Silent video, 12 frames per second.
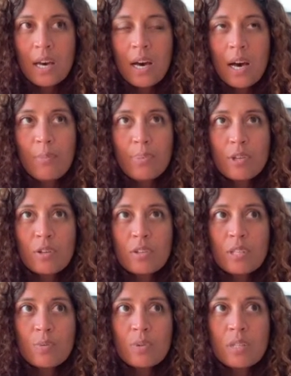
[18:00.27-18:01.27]
And because
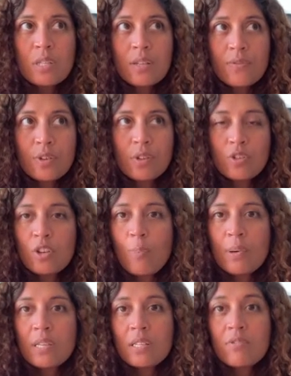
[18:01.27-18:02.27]
it was a difficult
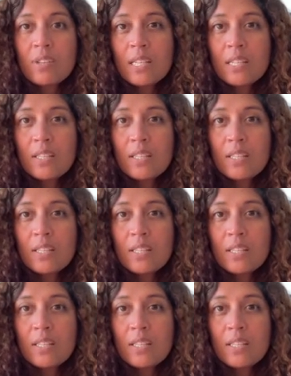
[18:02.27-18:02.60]
topic to really